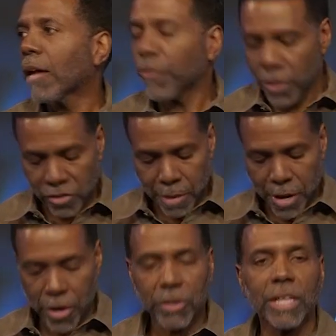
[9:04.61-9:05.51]
the first time
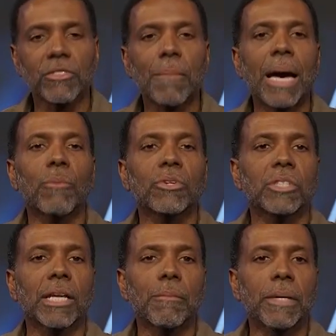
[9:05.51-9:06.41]
I heard that, somebody was
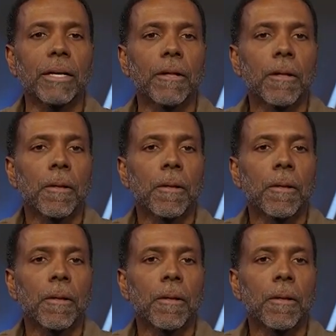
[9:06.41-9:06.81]
telling me,